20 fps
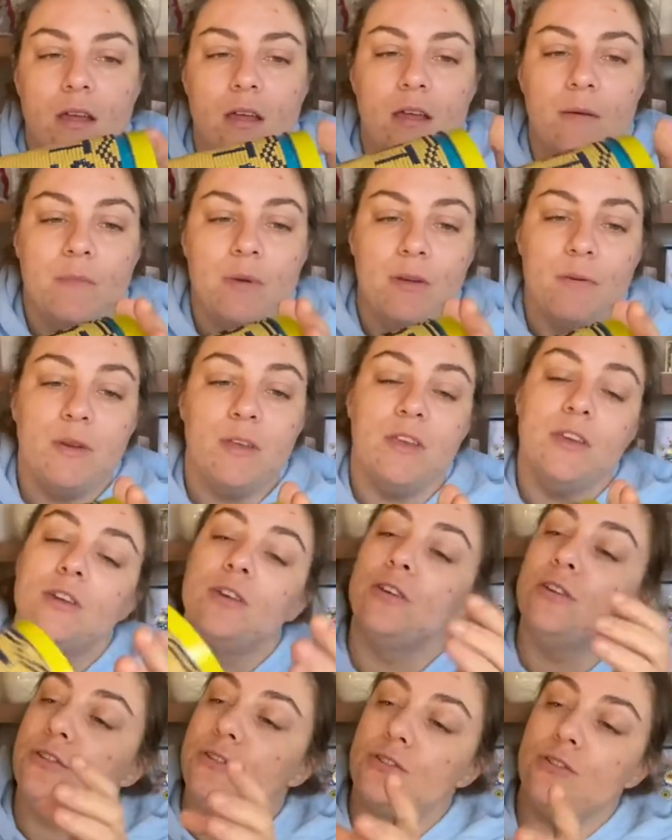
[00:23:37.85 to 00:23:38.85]
but what you
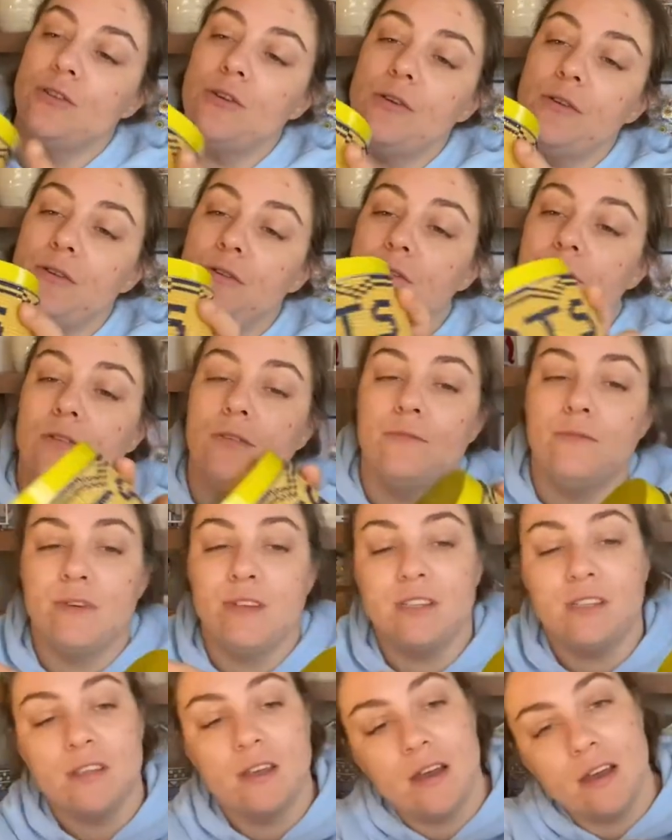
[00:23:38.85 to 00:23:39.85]
could do you can
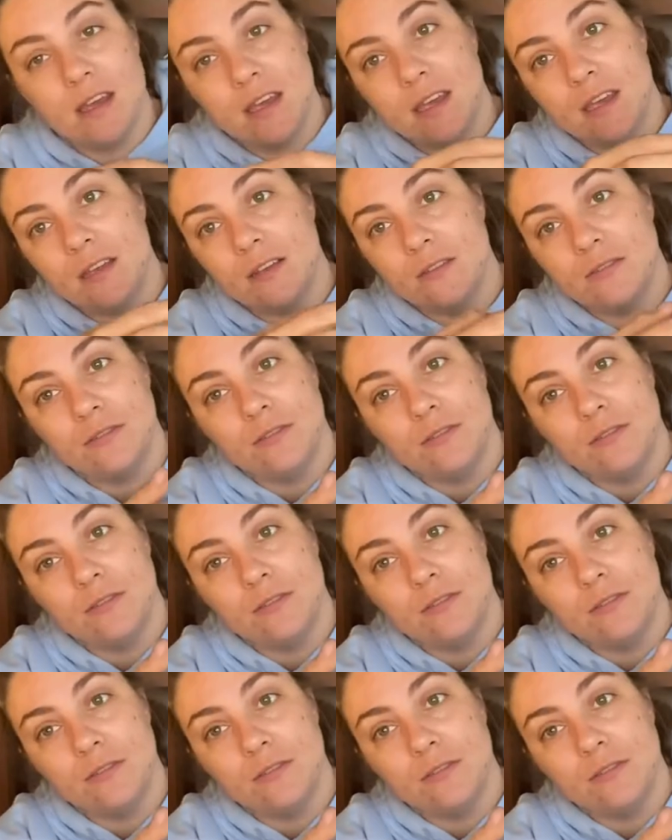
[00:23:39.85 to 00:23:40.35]
always like